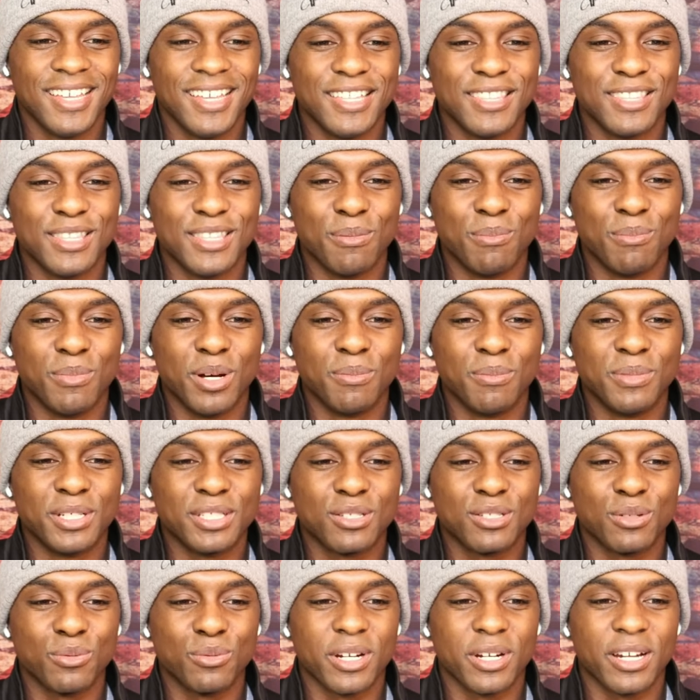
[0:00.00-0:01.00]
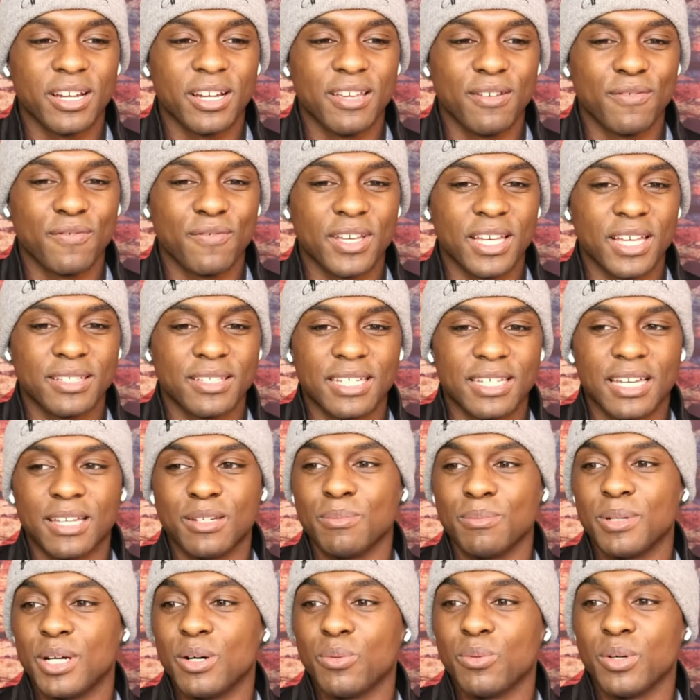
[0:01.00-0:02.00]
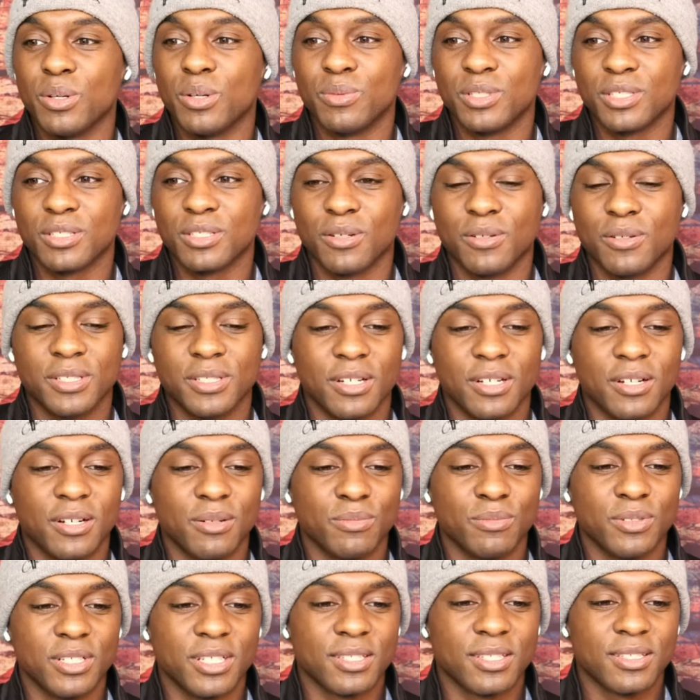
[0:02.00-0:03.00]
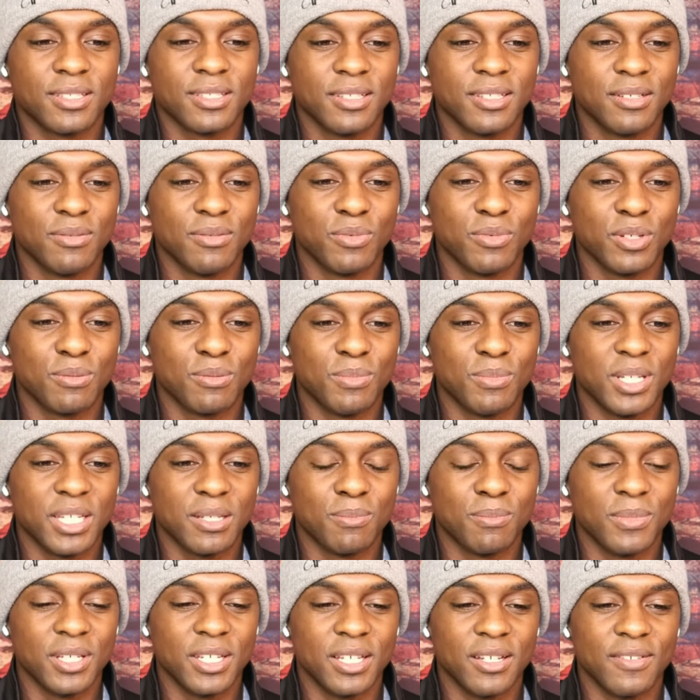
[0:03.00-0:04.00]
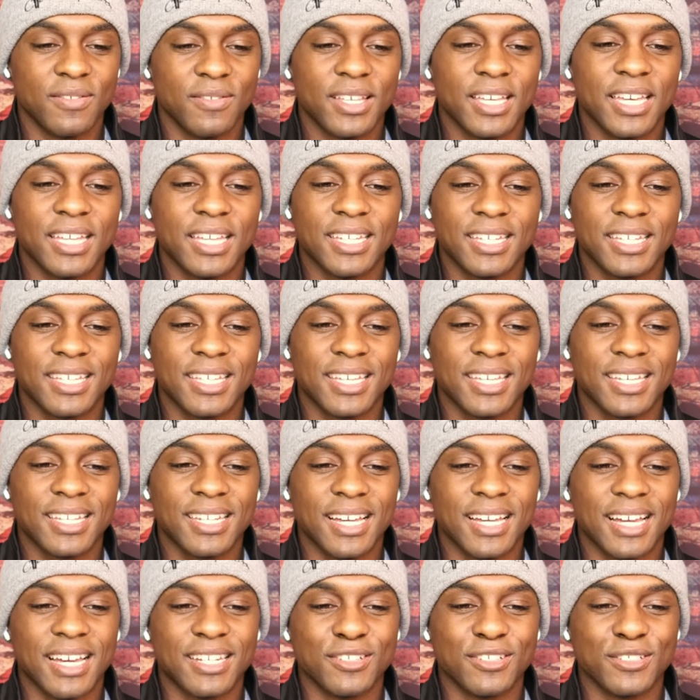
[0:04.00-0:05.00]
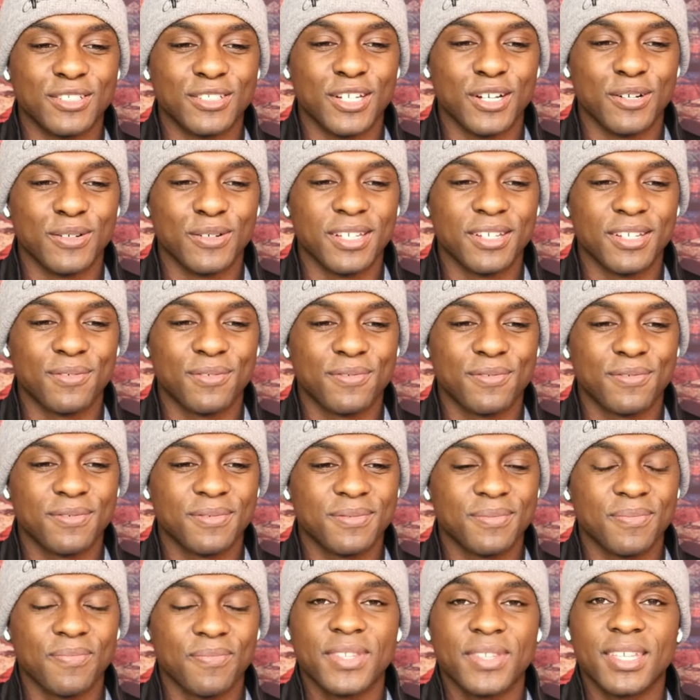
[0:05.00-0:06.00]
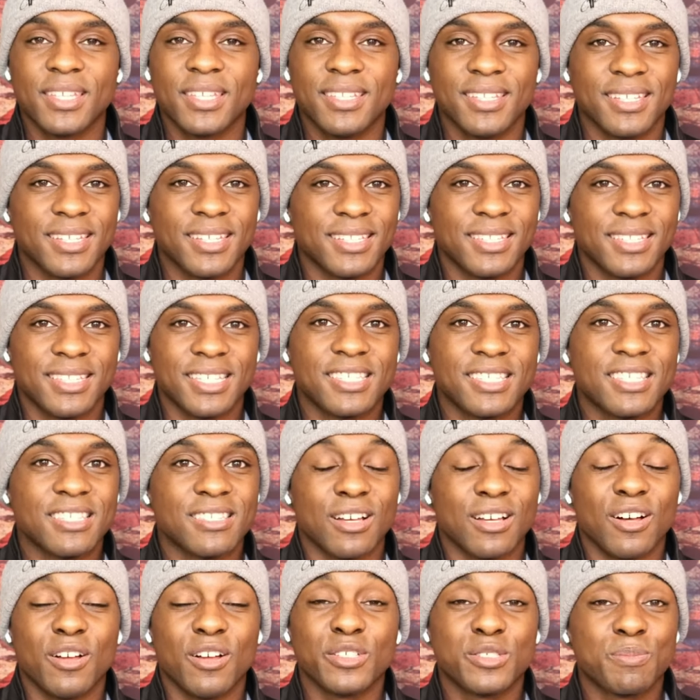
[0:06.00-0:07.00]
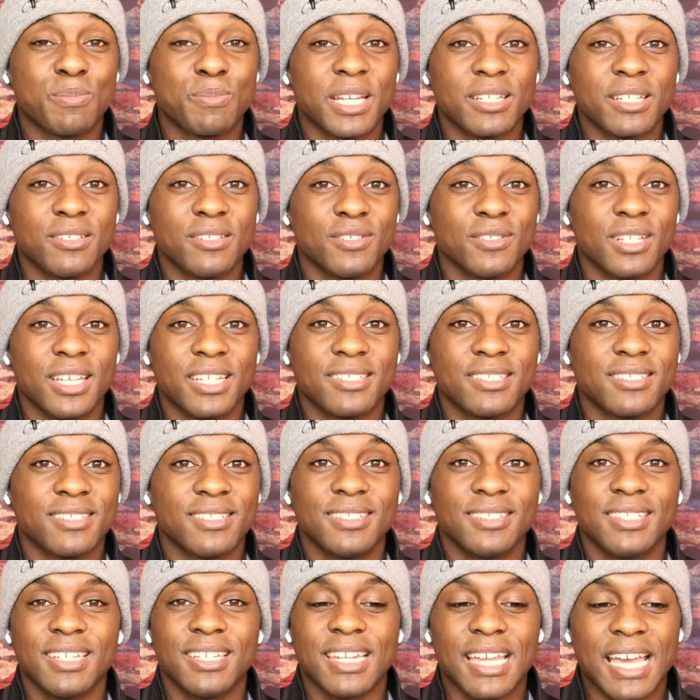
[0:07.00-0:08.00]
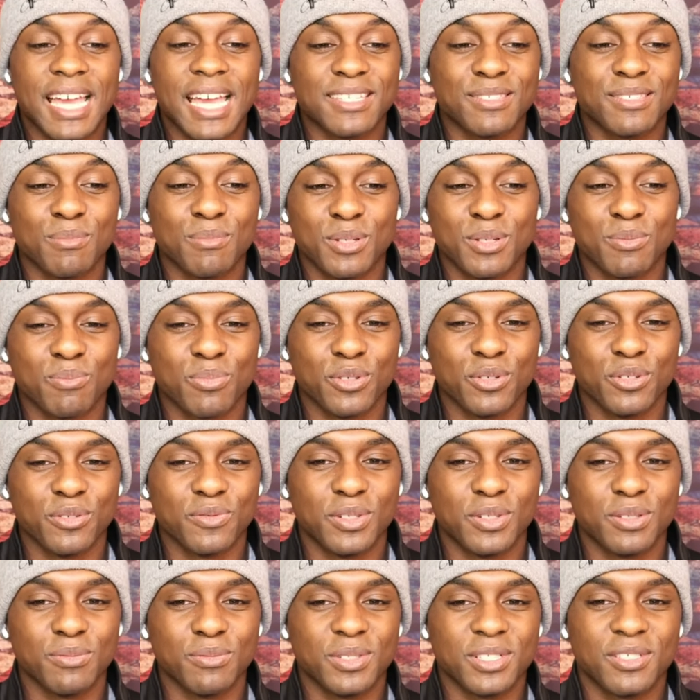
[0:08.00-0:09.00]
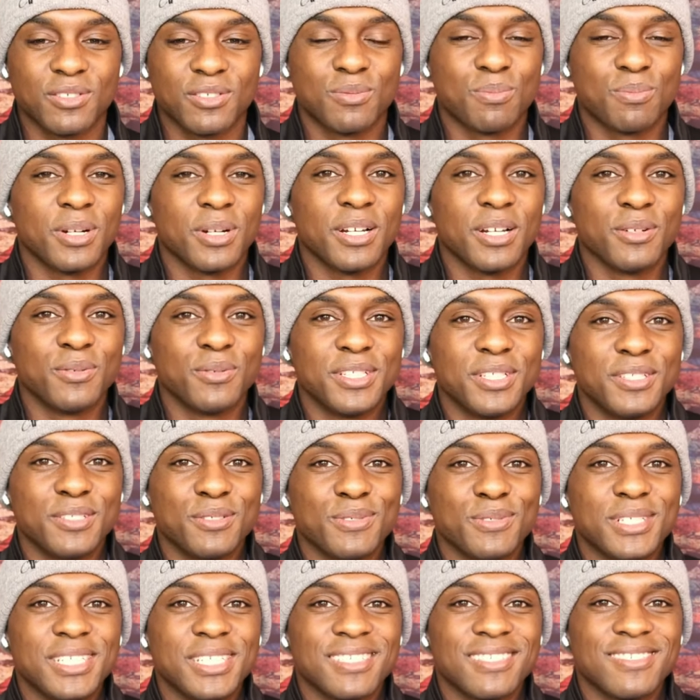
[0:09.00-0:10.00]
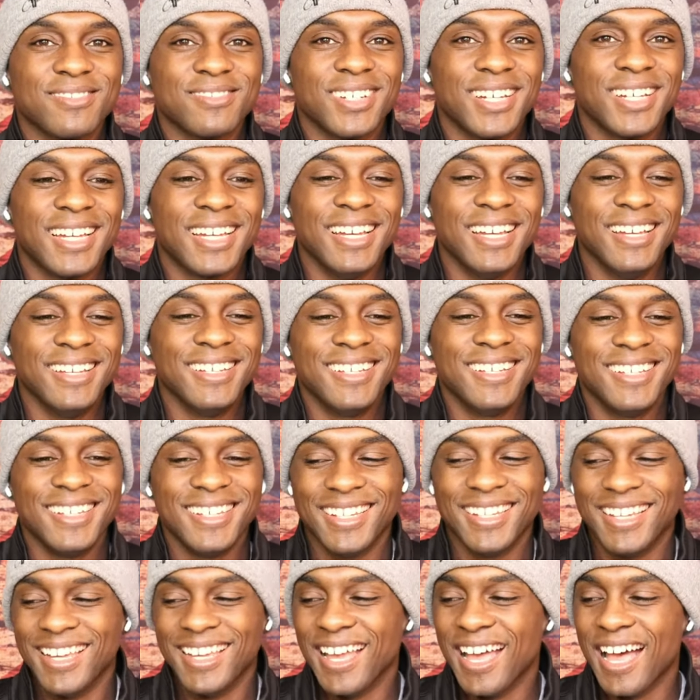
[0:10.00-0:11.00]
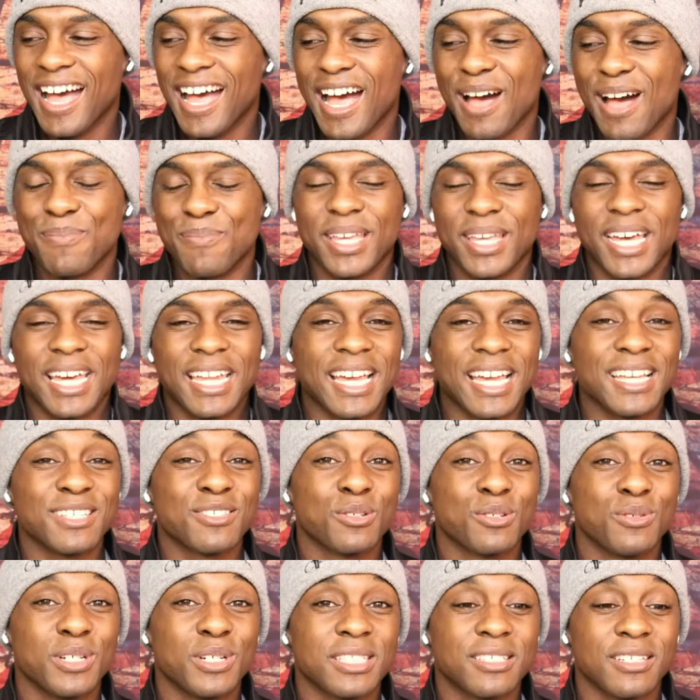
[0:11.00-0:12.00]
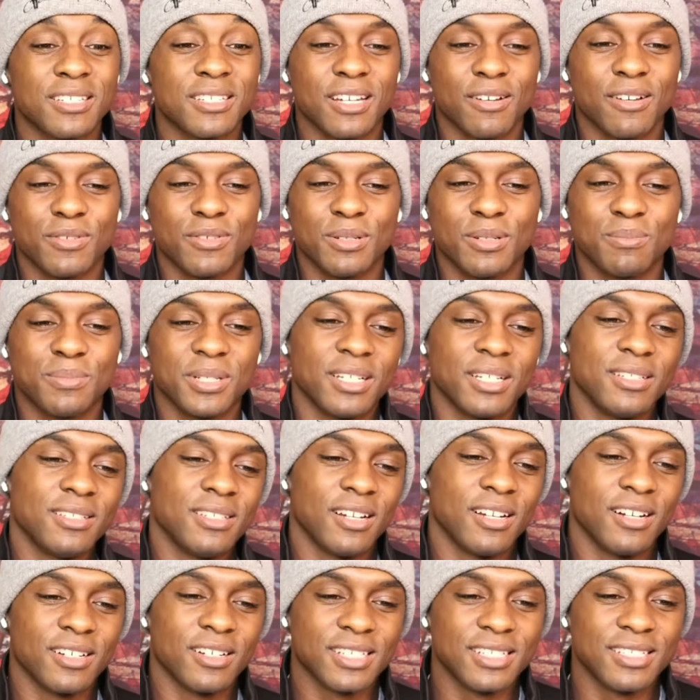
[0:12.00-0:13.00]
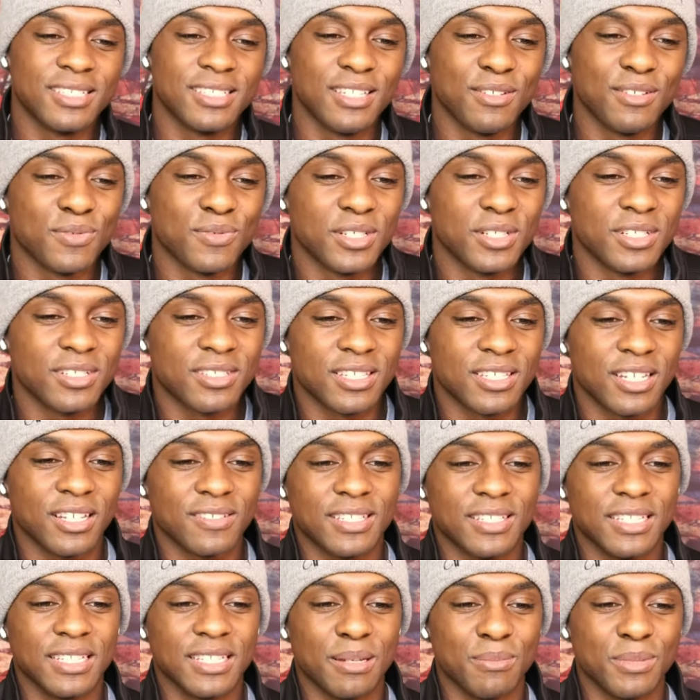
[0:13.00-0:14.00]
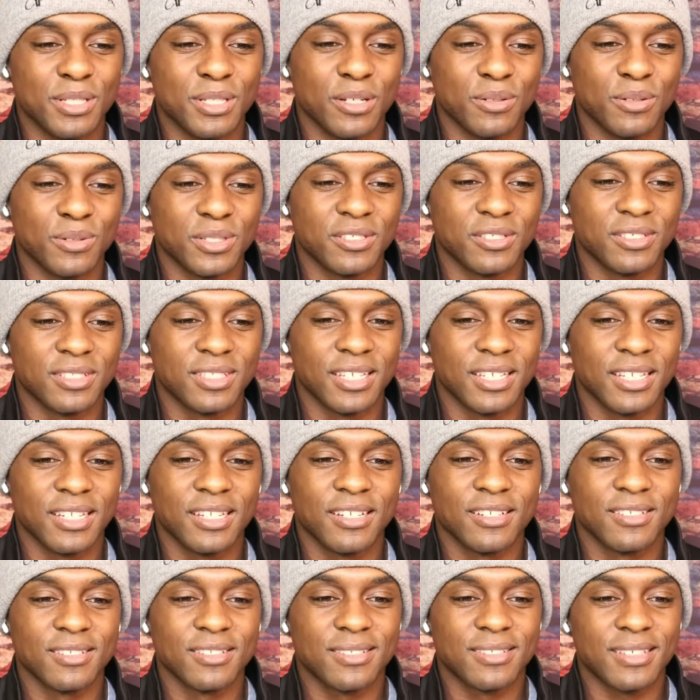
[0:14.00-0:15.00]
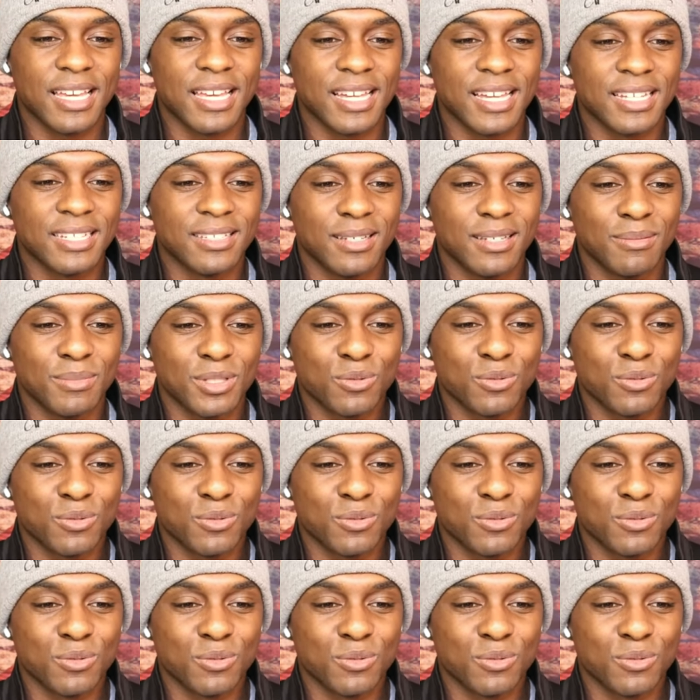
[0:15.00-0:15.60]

the moment to where he found out about what was going on with with Meek Mill. And again, I don't know if this is all speculation. It hasn't been proven, which is probably one of the reasons why I'm not as quick to cover it, but y'all can see for yourselves and let me know what you think. Here's Akademiks